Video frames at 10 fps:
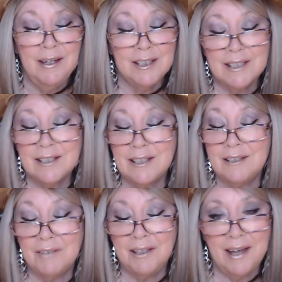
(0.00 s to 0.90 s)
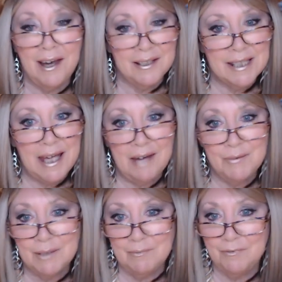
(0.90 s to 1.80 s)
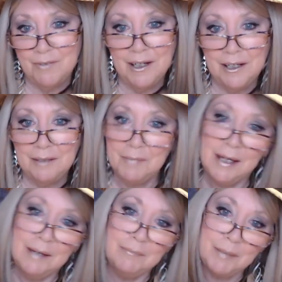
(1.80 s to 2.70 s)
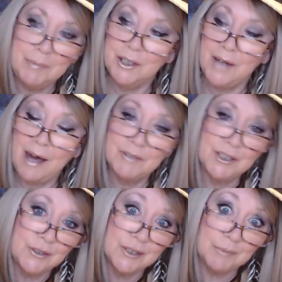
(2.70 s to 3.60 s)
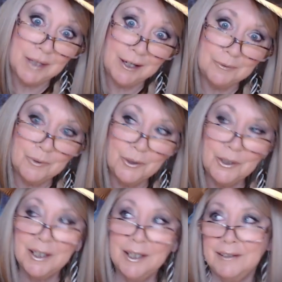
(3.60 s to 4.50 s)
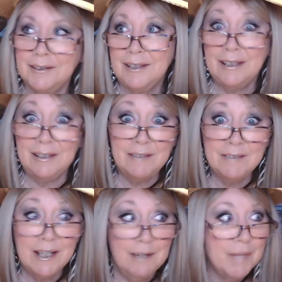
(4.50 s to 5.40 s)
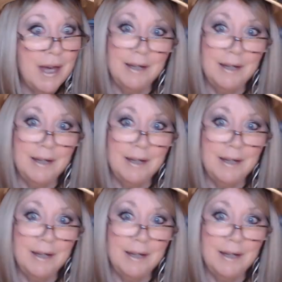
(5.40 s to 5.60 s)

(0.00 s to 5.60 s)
just going to relax, have some fun. Maybe you have to do some yard work and get the leaves up.